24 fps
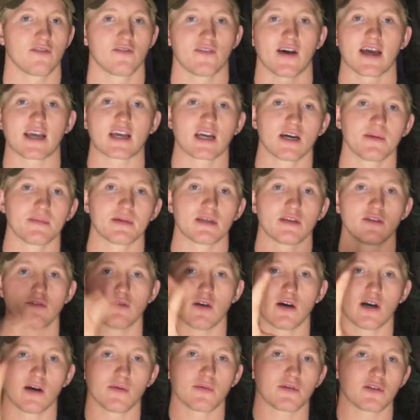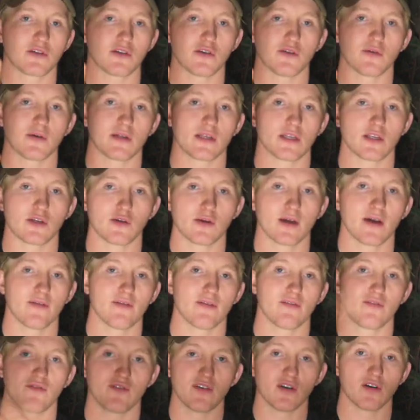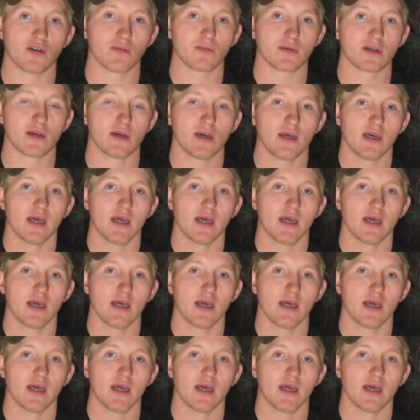If I come and do a hunt with you and you have it filmed